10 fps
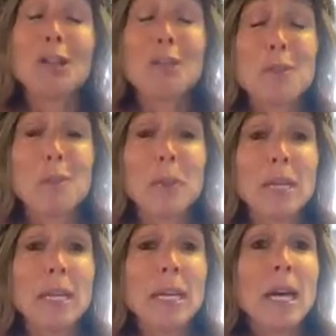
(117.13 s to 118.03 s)
of the
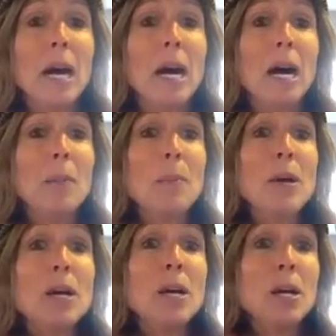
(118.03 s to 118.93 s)
Bully,
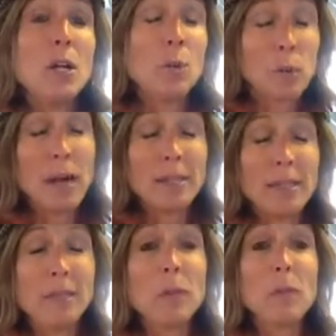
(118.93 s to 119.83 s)

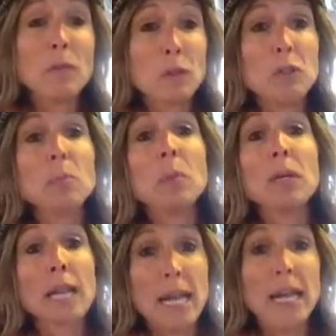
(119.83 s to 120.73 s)
Rodney from the first
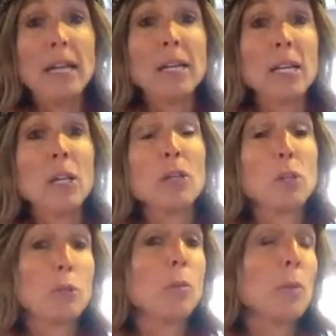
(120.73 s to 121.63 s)
book and the
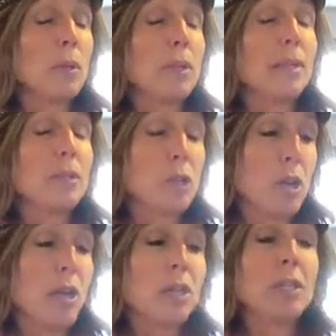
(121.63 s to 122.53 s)
school bully,
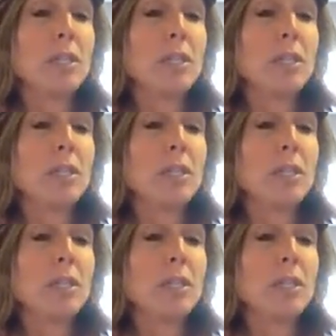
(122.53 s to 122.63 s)
Josh,